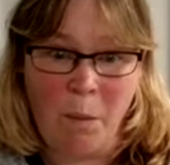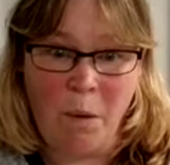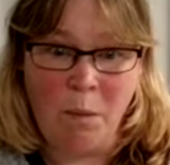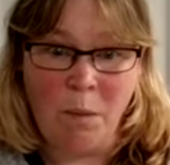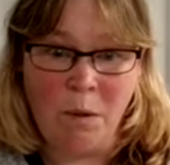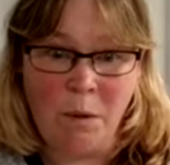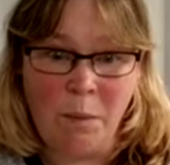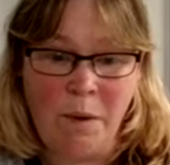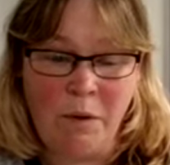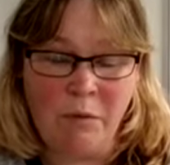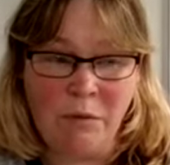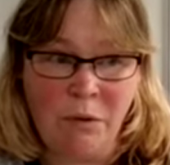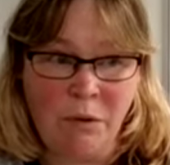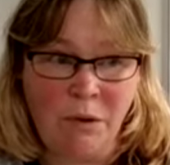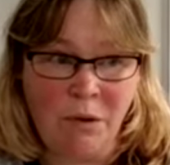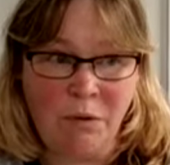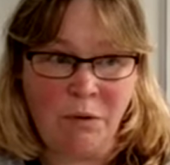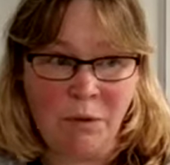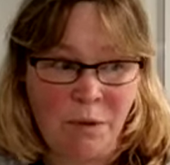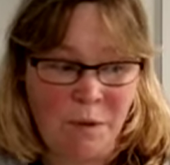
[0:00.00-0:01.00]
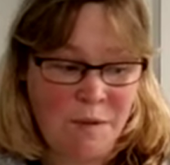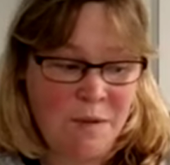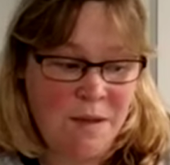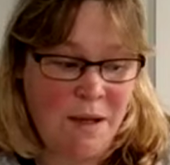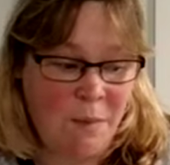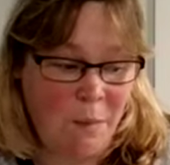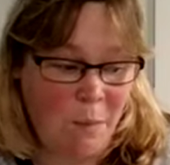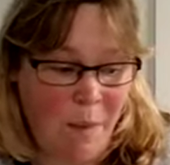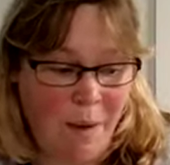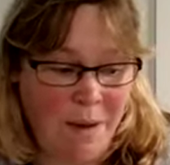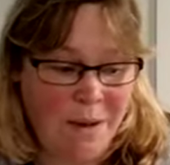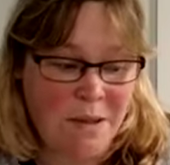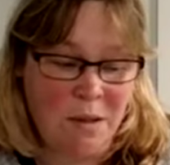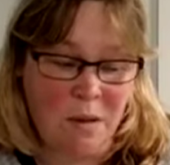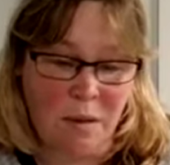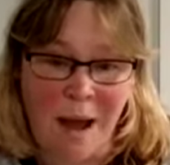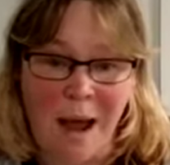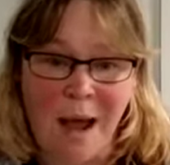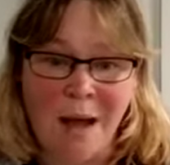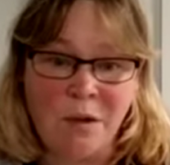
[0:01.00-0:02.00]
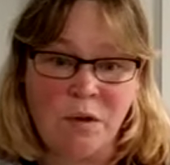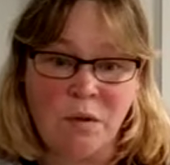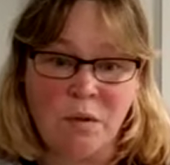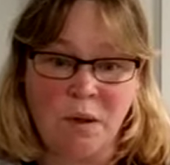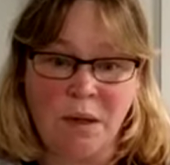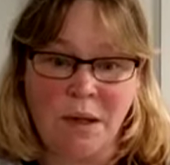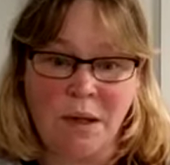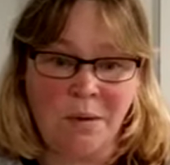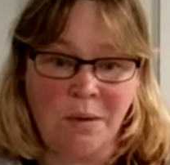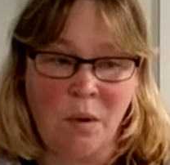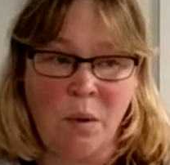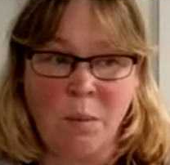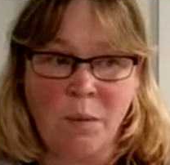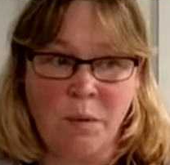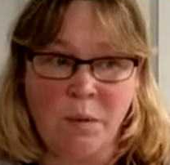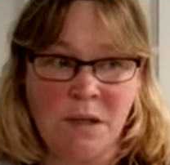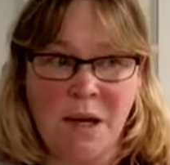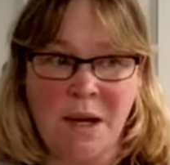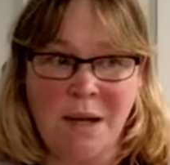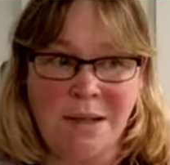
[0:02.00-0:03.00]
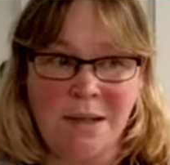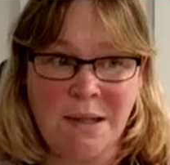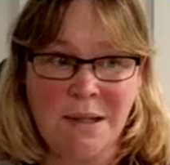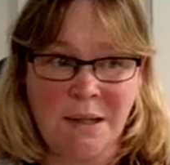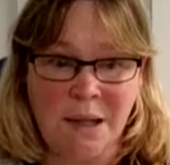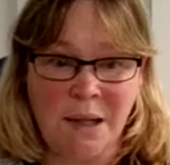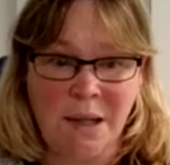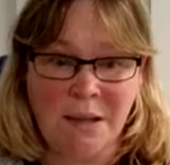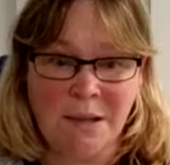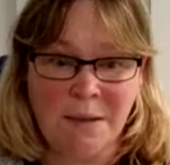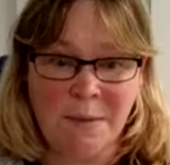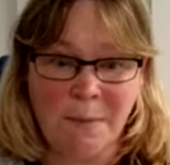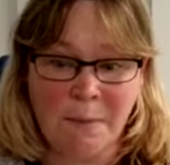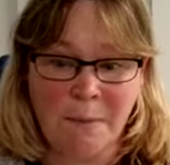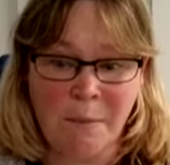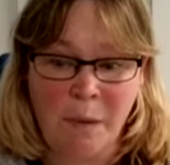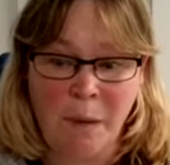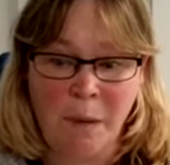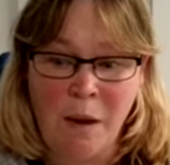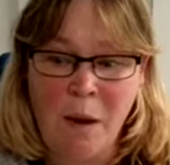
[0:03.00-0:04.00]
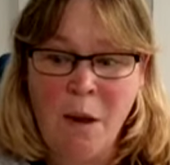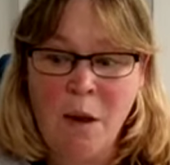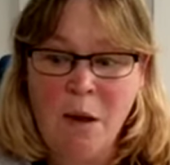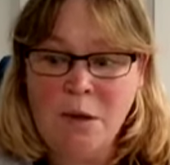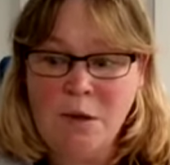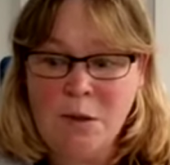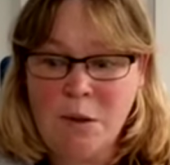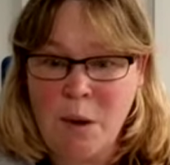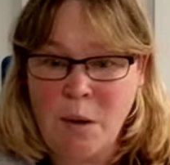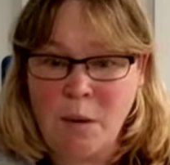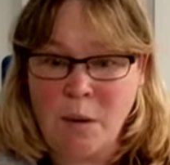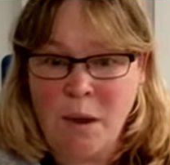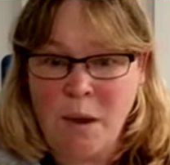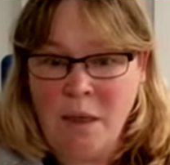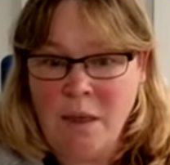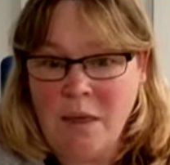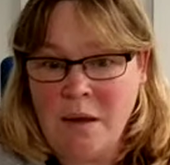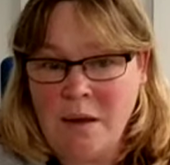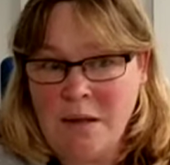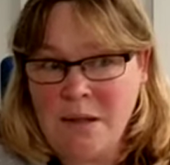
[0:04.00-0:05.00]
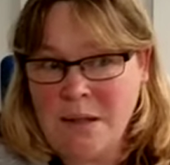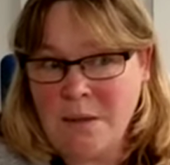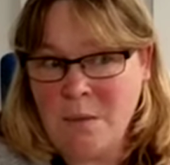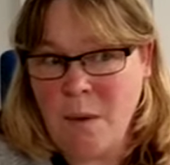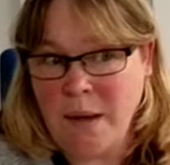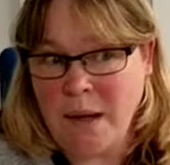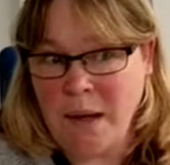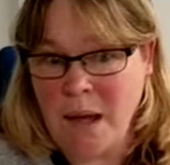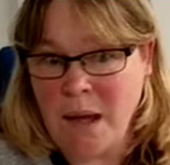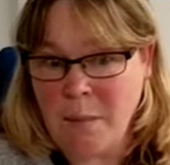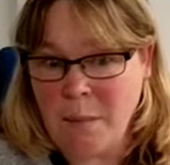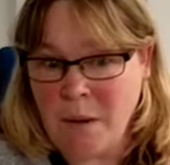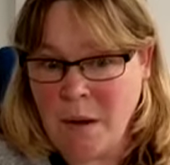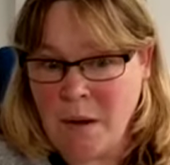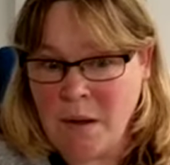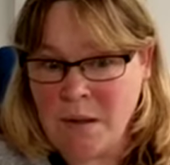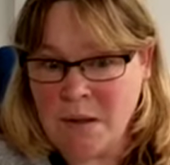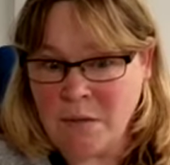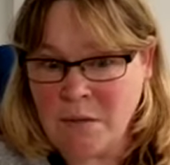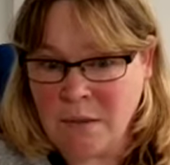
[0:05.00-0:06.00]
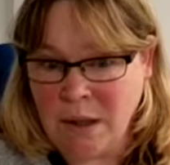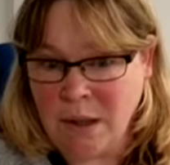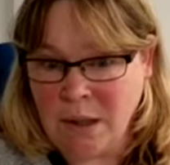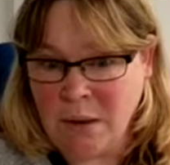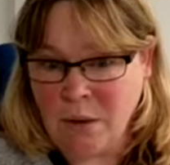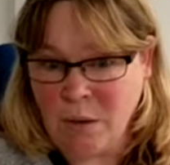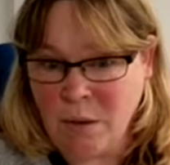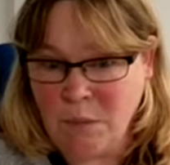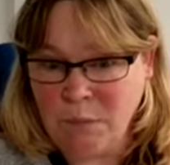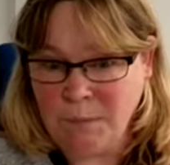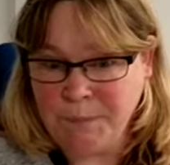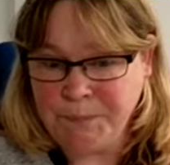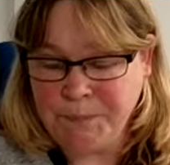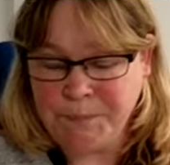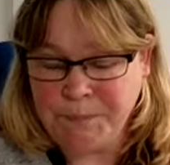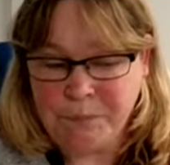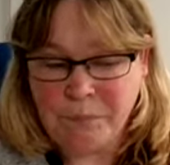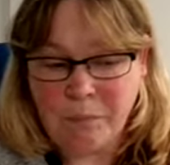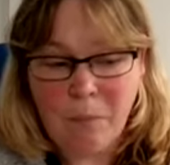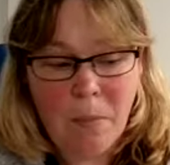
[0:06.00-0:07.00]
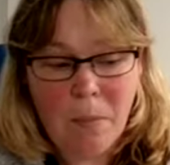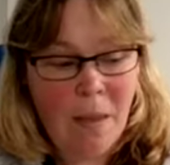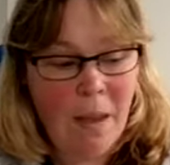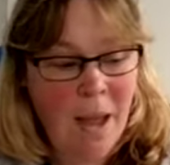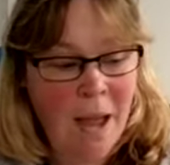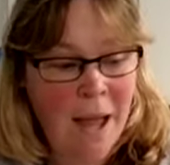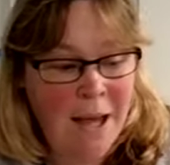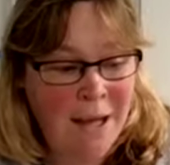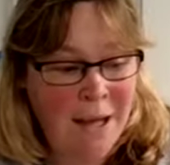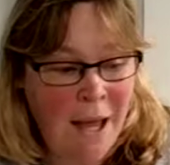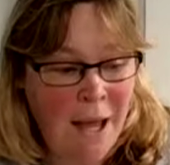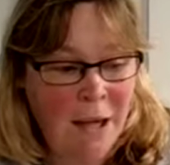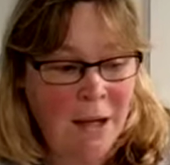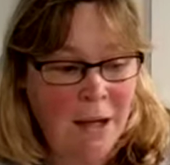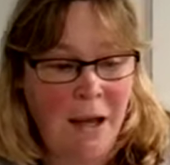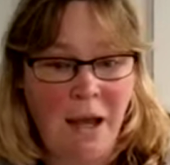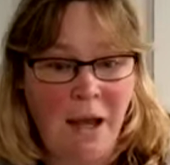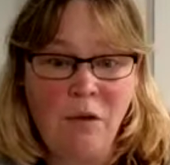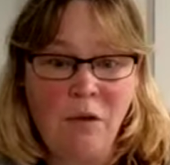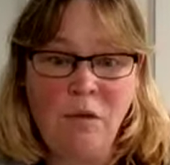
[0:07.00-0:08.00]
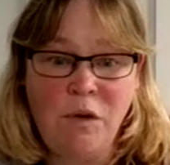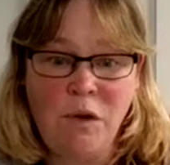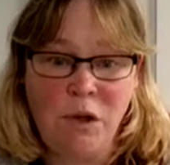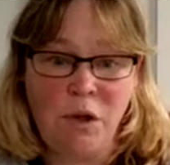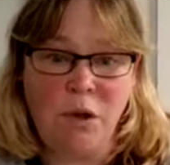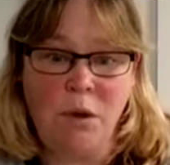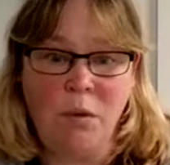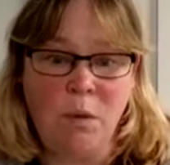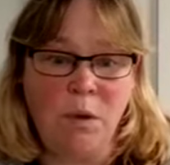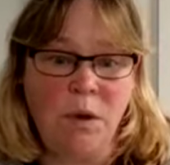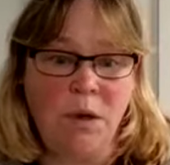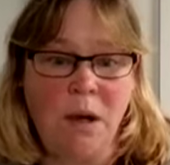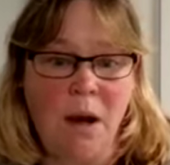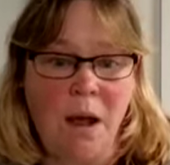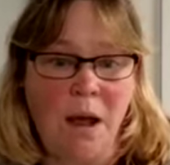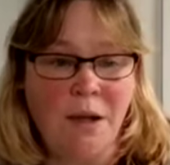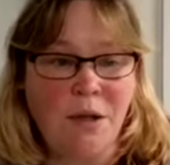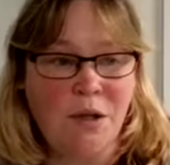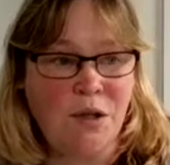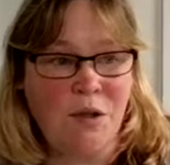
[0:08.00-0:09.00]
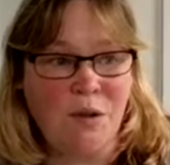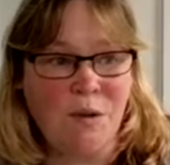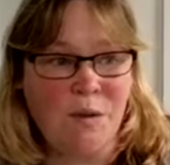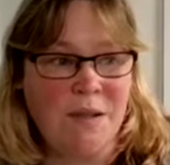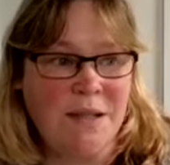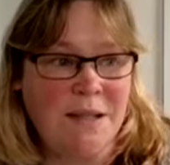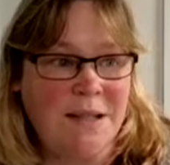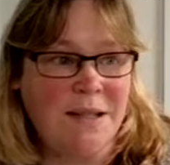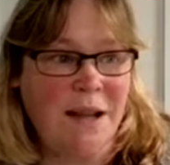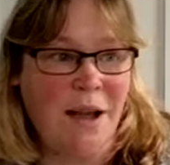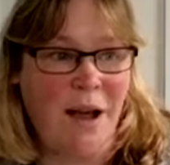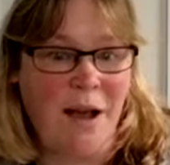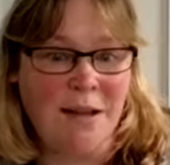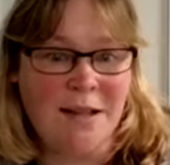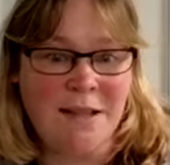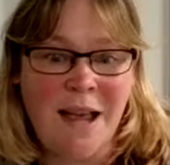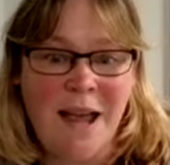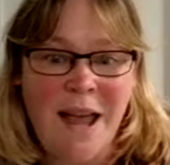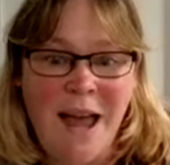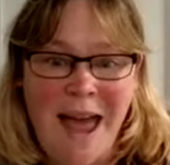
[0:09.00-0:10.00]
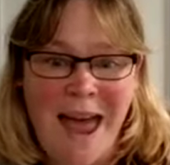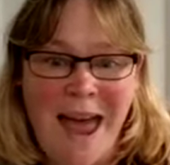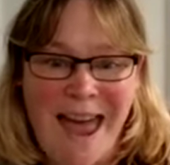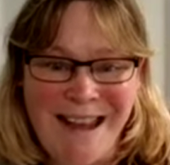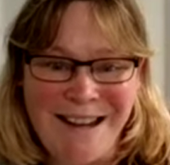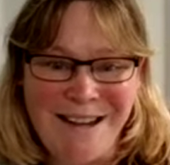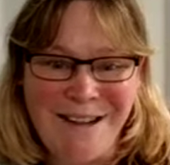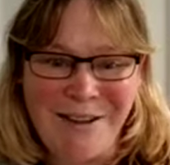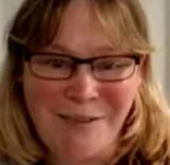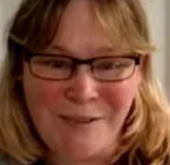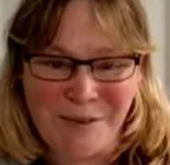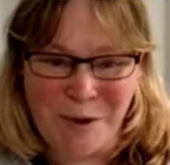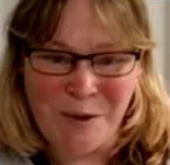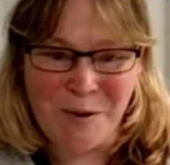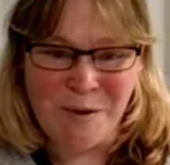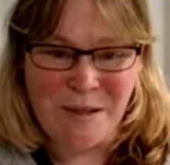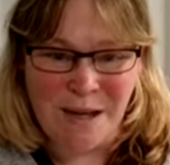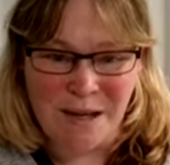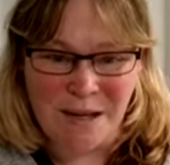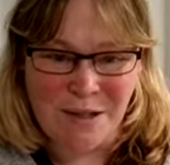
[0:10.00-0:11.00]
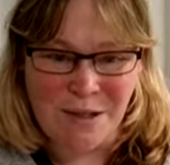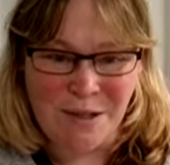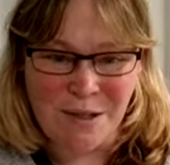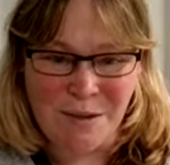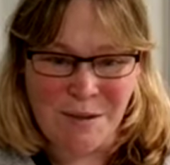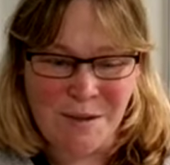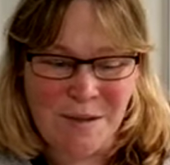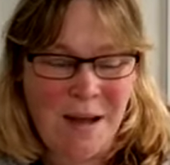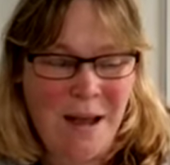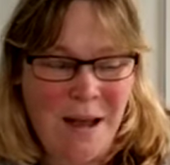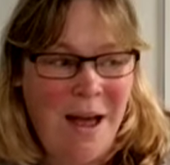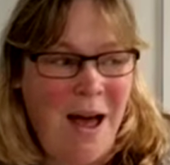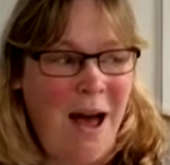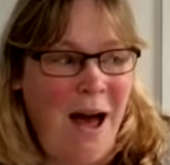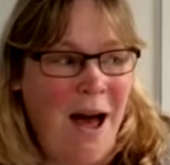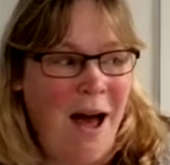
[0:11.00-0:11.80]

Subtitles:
We want to be recruiting based on actual need, not projected need. So this is why KPIs are really cool. Again, if you would like to discuss any of those issues,